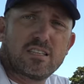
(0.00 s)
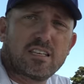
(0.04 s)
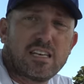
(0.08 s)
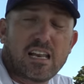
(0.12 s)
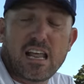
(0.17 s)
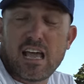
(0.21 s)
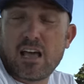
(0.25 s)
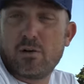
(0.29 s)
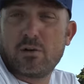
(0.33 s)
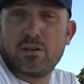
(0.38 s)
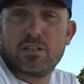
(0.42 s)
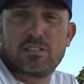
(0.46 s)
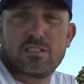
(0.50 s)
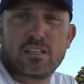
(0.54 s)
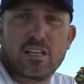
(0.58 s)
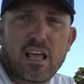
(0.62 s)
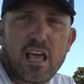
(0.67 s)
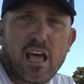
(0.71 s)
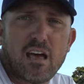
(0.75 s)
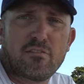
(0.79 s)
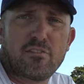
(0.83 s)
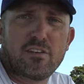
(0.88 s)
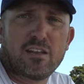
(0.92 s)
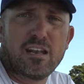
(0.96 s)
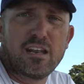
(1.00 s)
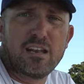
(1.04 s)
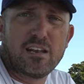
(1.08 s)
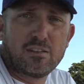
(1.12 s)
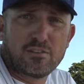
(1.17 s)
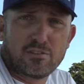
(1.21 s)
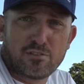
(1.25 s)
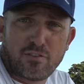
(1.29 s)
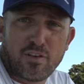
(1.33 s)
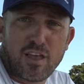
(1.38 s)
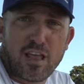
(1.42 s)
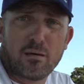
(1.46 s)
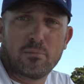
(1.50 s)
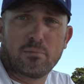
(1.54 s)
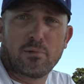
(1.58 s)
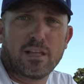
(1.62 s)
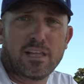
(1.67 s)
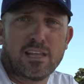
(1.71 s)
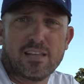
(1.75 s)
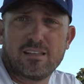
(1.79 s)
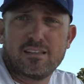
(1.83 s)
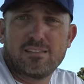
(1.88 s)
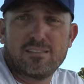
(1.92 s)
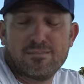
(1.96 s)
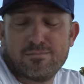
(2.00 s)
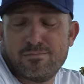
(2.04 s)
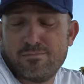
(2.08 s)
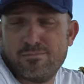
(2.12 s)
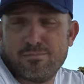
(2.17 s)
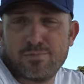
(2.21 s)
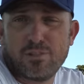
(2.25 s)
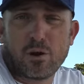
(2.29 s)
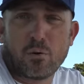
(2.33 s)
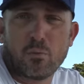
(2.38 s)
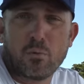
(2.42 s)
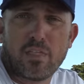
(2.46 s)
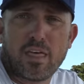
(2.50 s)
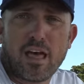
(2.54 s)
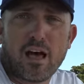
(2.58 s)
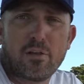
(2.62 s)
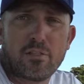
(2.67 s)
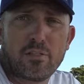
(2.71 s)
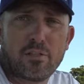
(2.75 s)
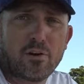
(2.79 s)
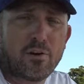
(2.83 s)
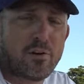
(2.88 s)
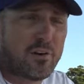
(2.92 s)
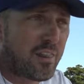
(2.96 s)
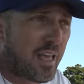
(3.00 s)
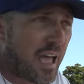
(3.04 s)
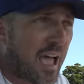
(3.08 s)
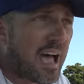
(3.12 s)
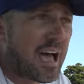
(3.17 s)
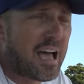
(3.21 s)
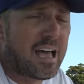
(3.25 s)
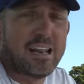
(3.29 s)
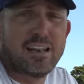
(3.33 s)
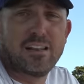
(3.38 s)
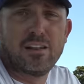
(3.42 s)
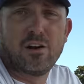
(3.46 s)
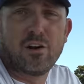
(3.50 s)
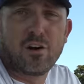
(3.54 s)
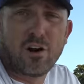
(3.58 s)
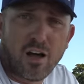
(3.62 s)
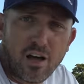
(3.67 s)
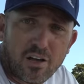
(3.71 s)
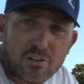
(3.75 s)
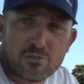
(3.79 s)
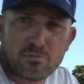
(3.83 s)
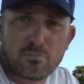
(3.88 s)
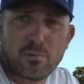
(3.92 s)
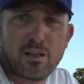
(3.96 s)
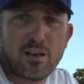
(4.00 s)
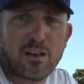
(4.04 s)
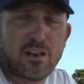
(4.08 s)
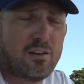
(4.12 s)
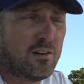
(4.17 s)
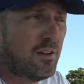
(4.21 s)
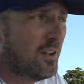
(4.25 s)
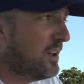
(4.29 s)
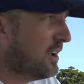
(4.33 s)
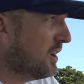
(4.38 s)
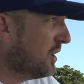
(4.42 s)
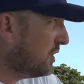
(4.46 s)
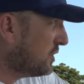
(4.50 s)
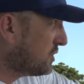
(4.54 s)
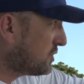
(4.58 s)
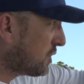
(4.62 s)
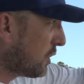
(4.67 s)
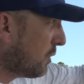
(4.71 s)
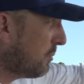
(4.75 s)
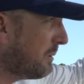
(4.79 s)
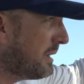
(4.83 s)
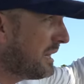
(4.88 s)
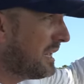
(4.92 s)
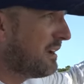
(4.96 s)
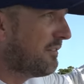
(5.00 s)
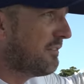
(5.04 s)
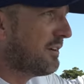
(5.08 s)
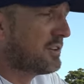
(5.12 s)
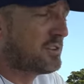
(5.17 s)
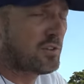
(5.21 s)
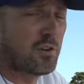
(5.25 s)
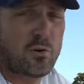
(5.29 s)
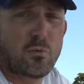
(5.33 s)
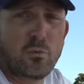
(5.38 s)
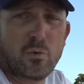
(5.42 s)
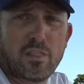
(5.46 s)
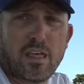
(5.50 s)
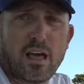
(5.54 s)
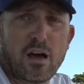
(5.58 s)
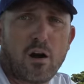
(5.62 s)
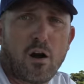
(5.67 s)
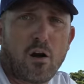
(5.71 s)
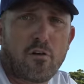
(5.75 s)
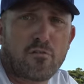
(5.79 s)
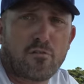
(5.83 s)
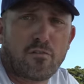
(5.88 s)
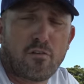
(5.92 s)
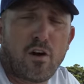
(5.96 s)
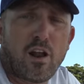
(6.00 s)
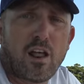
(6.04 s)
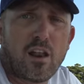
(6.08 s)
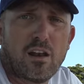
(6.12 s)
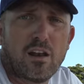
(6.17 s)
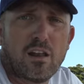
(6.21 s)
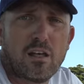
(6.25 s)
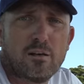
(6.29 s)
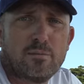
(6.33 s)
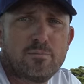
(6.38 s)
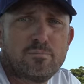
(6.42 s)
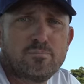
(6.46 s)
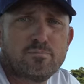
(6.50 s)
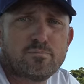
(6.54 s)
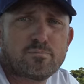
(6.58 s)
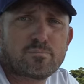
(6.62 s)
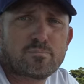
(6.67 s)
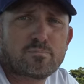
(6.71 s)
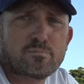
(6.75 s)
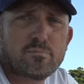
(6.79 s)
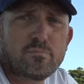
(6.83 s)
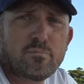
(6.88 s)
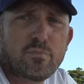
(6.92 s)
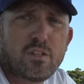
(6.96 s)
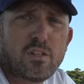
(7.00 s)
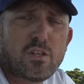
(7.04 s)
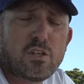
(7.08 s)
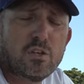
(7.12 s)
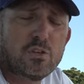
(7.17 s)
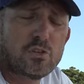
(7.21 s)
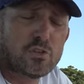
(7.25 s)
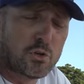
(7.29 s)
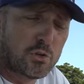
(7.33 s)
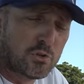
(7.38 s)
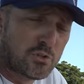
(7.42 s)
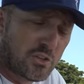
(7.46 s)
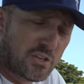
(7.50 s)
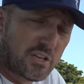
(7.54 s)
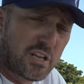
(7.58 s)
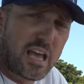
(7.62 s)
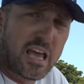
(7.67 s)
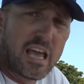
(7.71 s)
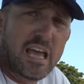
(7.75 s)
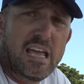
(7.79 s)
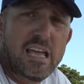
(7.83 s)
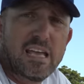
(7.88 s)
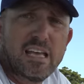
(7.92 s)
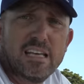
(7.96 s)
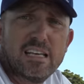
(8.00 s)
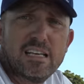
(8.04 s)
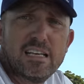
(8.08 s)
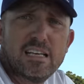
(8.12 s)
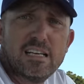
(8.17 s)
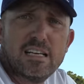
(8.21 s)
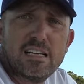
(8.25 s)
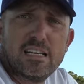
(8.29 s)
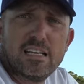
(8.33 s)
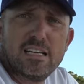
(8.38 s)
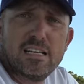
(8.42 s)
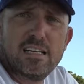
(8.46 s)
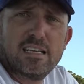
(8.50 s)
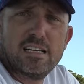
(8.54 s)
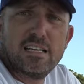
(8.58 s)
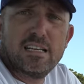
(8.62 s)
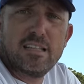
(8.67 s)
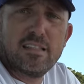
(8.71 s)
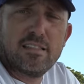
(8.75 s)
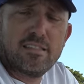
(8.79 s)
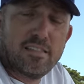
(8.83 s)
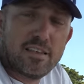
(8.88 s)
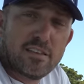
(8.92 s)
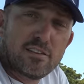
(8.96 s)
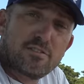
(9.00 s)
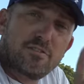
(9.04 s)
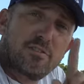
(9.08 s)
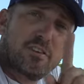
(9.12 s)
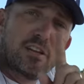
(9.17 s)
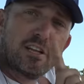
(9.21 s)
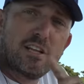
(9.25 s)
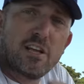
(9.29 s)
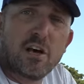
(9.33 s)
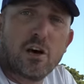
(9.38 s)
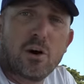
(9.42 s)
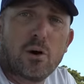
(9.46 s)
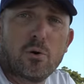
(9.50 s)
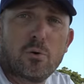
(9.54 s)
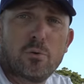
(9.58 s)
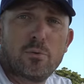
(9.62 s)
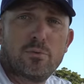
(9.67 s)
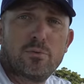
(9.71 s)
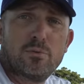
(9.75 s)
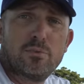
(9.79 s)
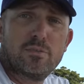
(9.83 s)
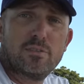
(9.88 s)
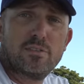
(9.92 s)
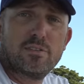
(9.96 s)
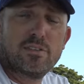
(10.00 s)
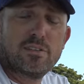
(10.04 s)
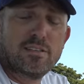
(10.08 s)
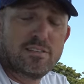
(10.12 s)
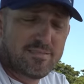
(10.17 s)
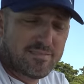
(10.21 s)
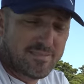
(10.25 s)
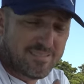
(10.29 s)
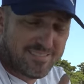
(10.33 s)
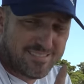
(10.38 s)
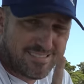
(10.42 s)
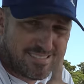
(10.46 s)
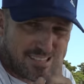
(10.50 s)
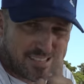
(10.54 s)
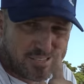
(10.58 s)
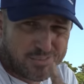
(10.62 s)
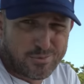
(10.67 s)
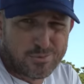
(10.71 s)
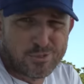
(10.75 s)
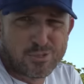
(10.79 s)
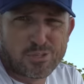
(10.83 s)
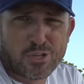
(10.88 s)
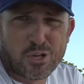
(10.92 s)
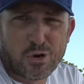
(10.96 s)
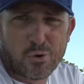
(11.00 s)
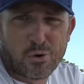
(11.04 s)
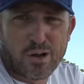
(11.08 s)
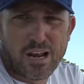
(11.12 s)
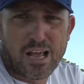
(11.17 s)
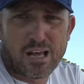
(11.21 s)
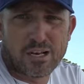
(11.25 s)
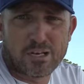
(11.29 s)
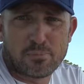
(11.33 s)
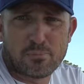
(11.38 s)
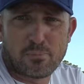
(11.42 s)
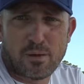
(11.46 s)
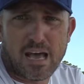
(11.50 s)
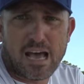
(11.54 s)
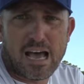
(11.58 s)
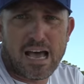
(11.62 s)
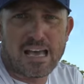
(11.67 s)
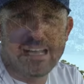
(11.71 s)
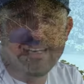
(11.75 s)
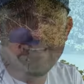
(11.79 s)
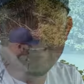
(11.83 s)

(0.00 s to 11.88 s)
and now he's in heaven and his family they're without their dad and their husband and so many of us are without our friend. So today this video this one's going out to Pat.